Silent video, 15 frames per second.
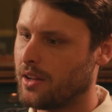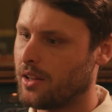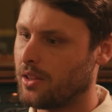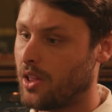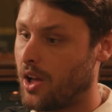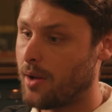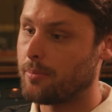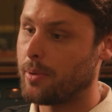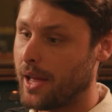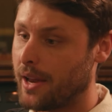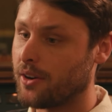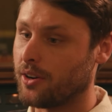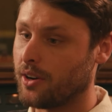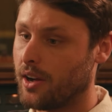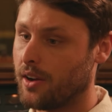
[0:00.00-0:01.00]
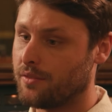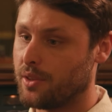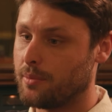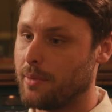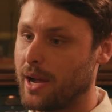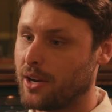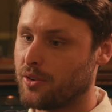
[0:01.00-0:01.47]
a lot better of
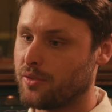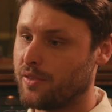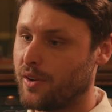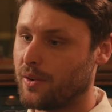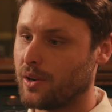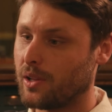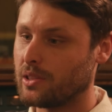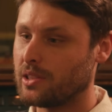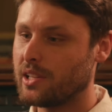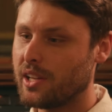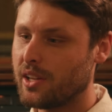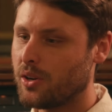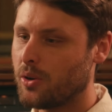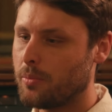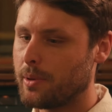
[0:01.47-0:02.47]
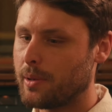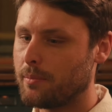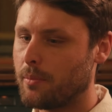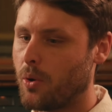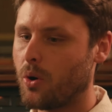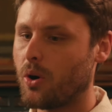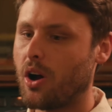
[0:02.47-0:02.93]
the microphone, a little bit
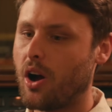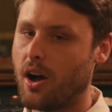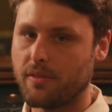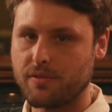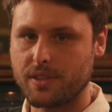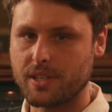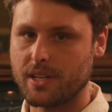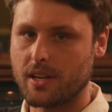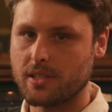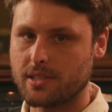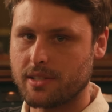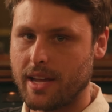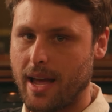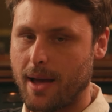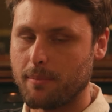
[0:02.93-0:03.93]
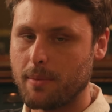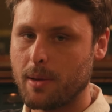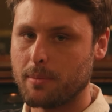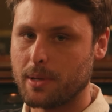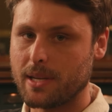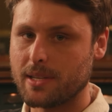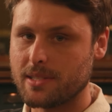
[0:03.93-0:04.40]
more off the dust cap,
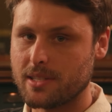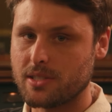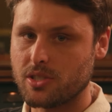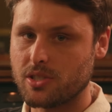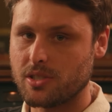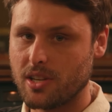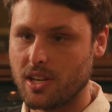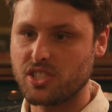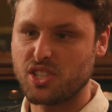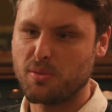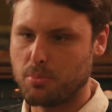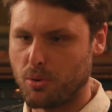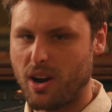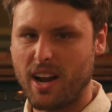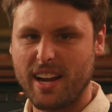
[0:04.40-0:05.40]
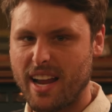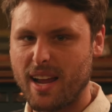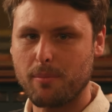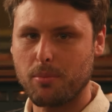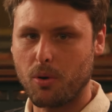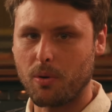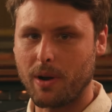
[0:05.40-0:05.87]
because it's such a bright
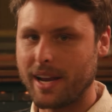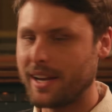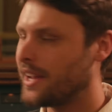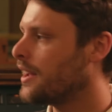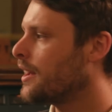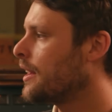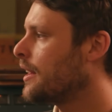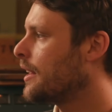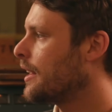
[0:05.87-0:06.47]
amp already,